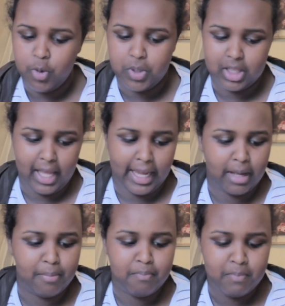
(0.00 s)
with
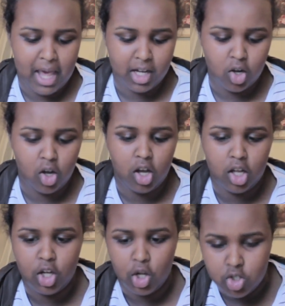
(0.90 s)
like
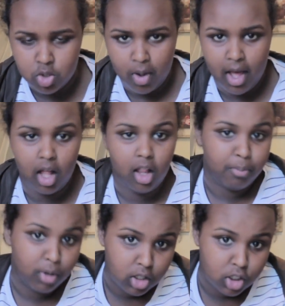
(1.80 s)
MadCon 012.
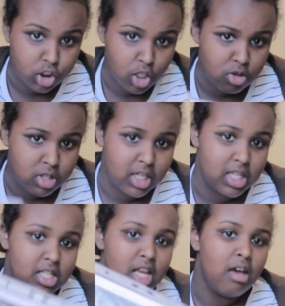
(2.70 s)
I'm not going to show you
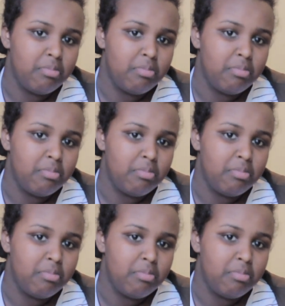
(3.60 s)
these.